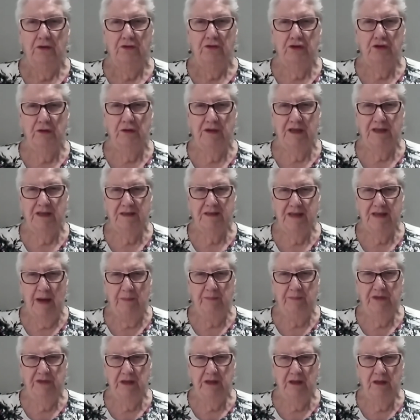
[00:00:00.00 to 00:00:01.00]
to
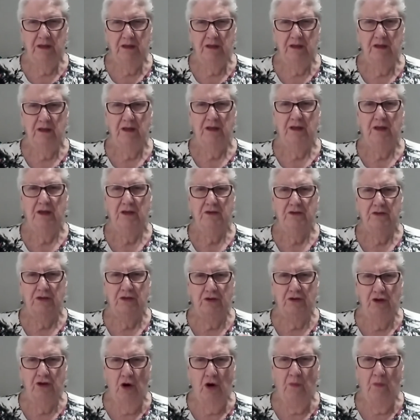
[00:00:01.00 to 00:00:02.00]
accept it,
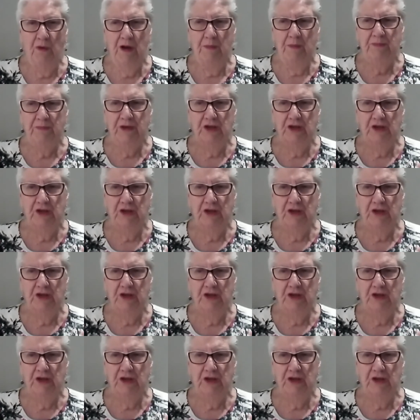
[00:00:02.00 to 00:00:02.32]
to know it,